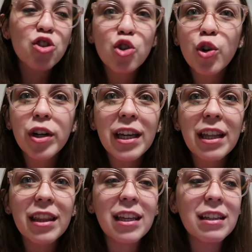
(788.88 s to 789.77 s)

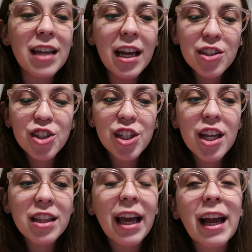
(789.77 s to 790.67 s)
story, the
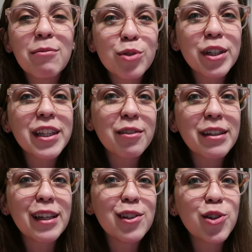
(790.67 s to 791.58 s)
tension. Like, I'm really,
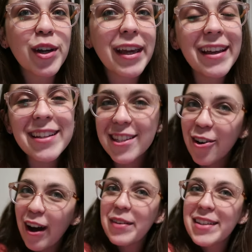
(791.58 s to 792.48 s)
really enjoying it.
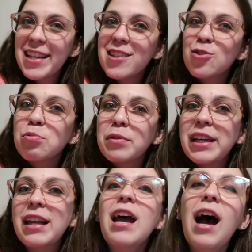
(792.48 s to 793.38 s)
So I'm excited to
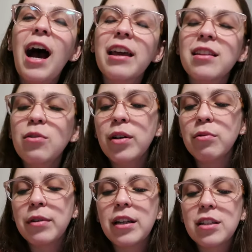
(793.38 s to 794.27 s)
read. I did want
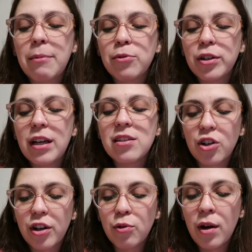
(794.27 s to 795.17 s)
to read a chapter, and I
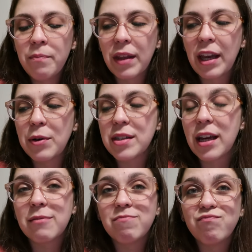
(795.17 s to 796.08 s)
started one, and I was
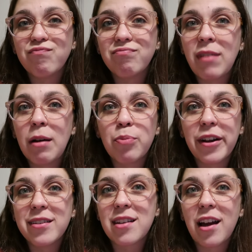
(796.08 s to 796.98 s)
like, my
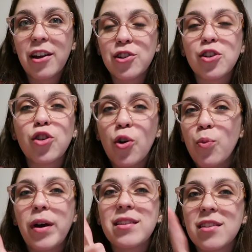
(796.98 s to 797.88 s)
brain is tired.
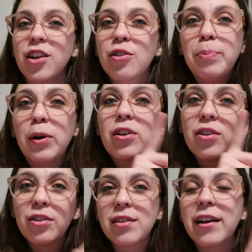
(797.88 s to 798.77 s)
Don't waste a good
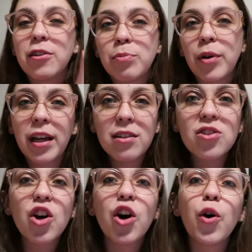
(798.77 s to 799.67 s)
book on a tired brain.
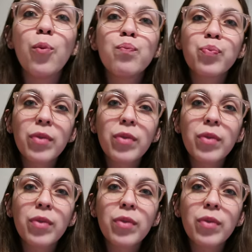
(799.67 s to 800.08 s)
So